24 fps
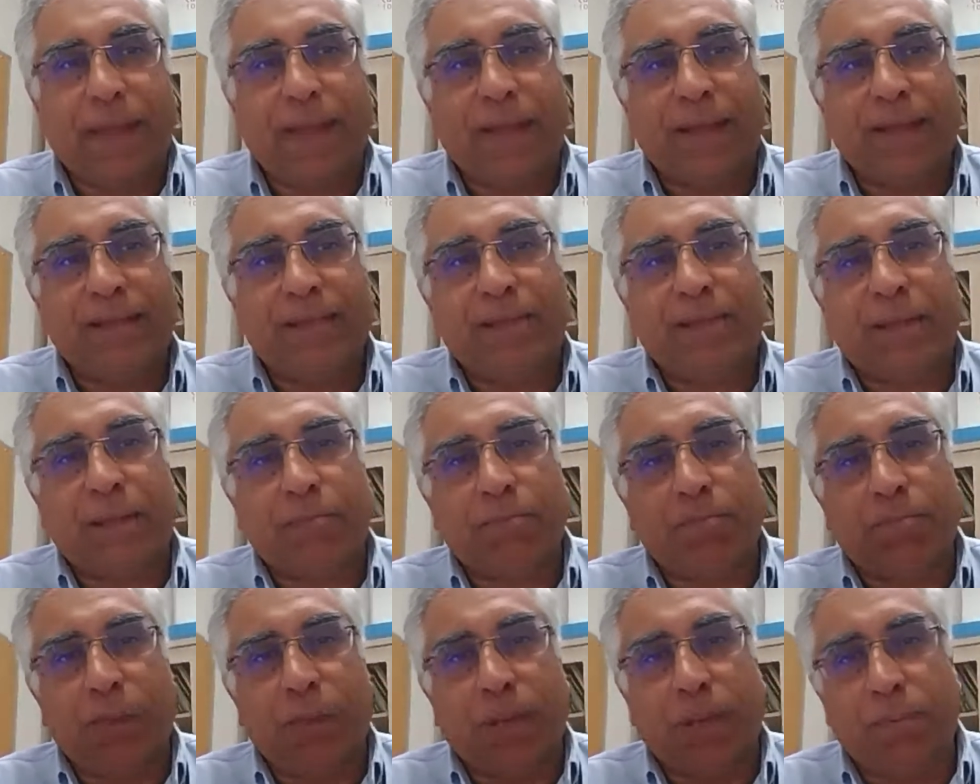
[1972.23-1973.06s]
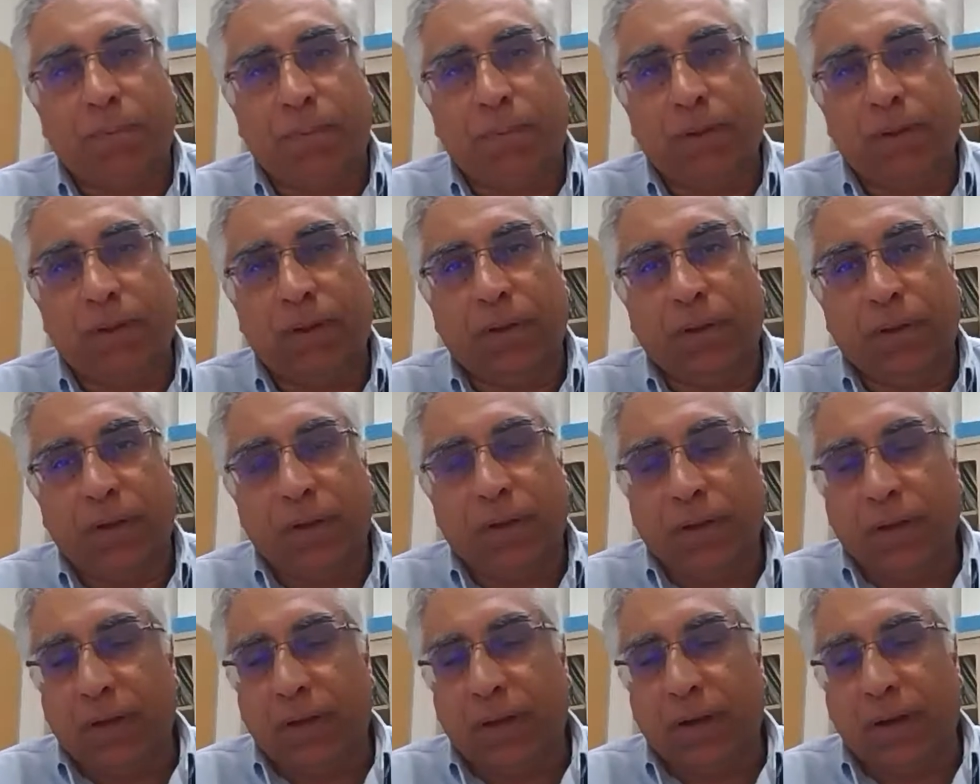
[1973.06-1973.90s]
and some people
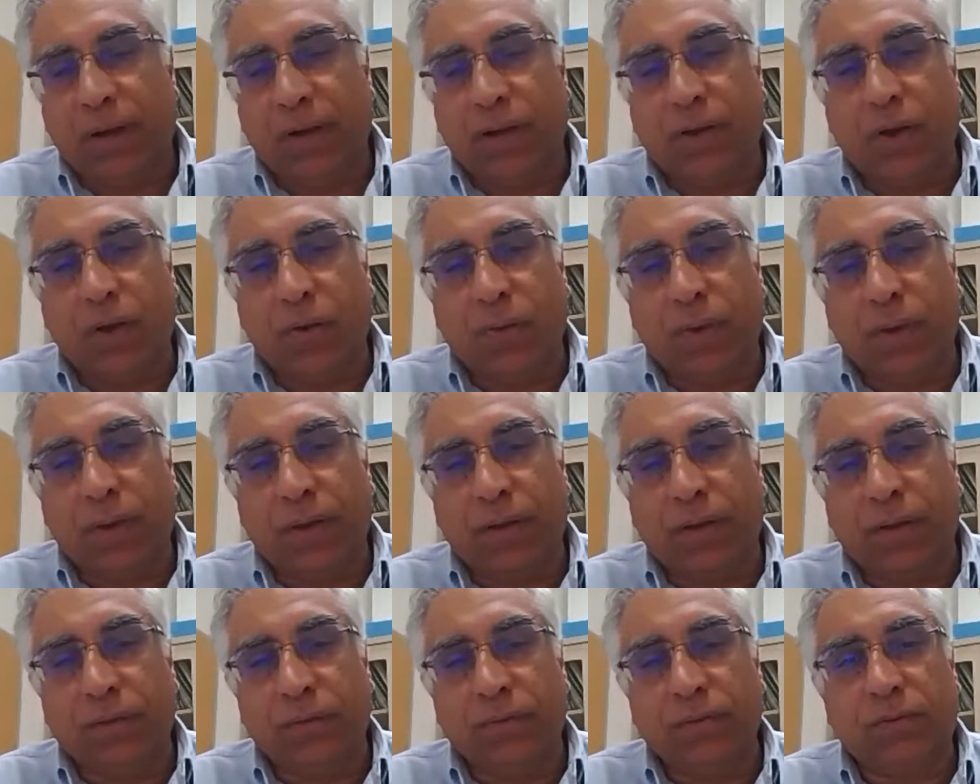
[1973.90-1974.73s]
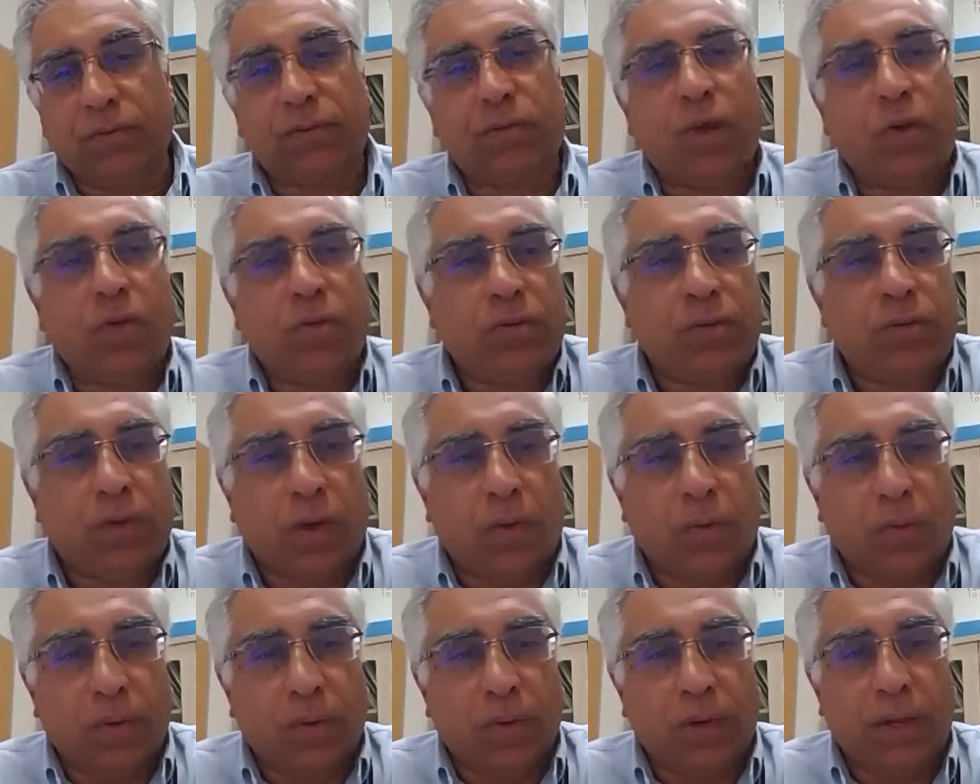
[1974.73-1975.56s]
are going so
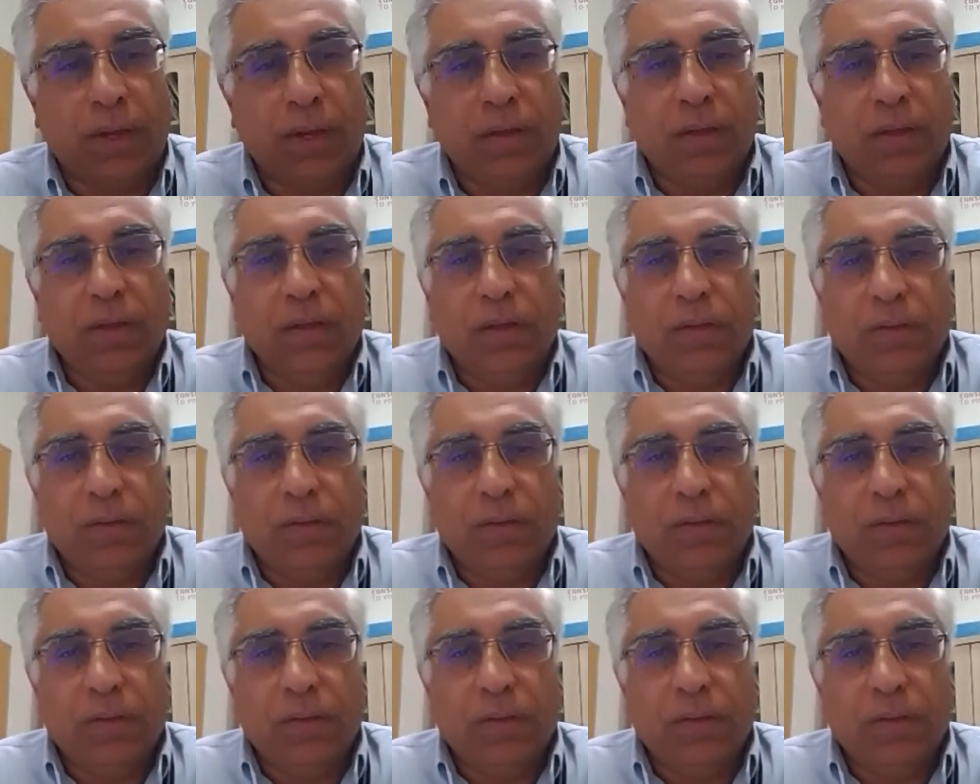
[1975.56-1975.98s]
slowly